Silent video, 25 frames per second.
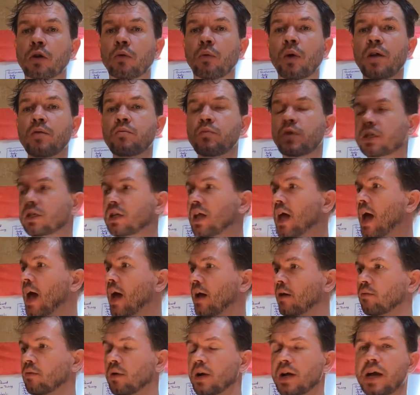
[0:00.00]
When was
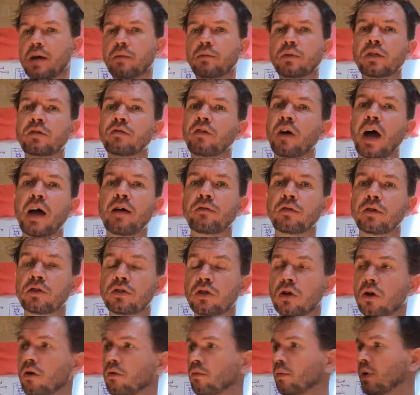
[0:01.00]
that? When I was 5
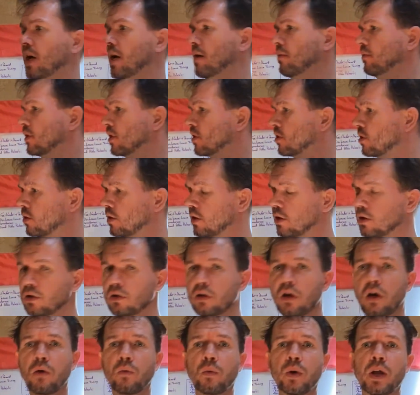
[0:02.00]
years old, when I was 2 years
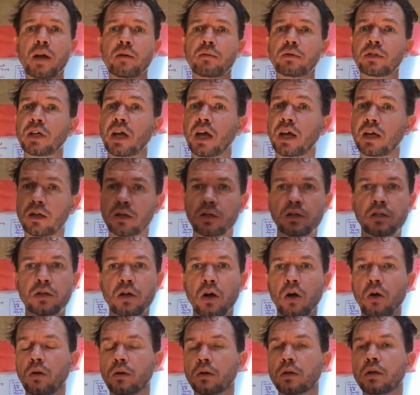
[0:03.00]
old, when I was 8 years
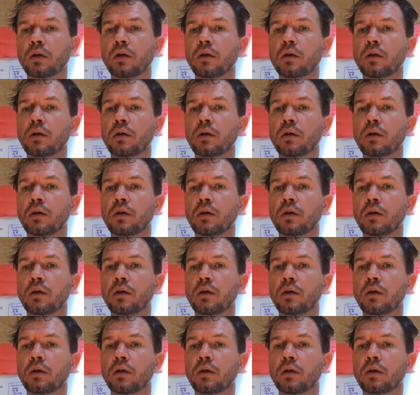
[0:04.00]
old.